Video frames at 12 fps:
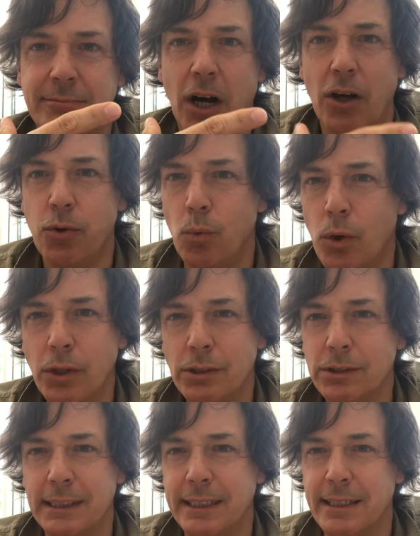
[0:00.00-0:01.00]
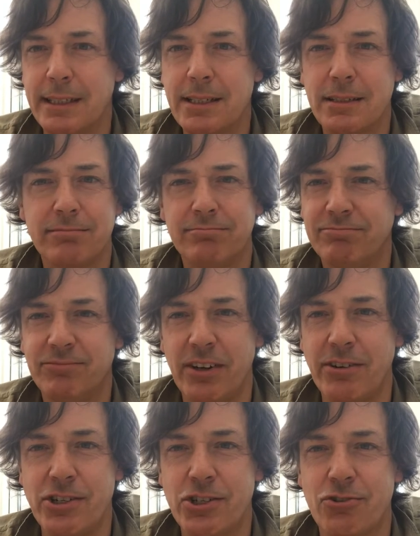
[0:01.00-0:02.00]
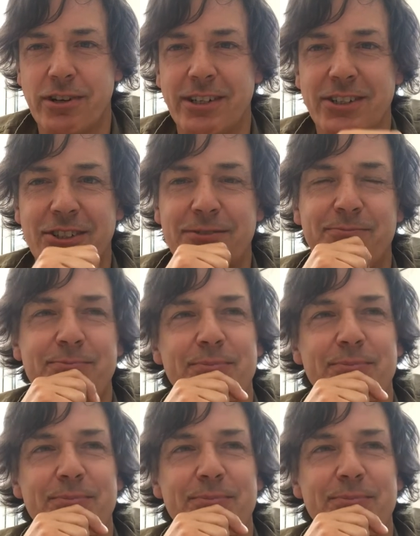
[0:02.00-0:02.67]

otherworldliness, very strange.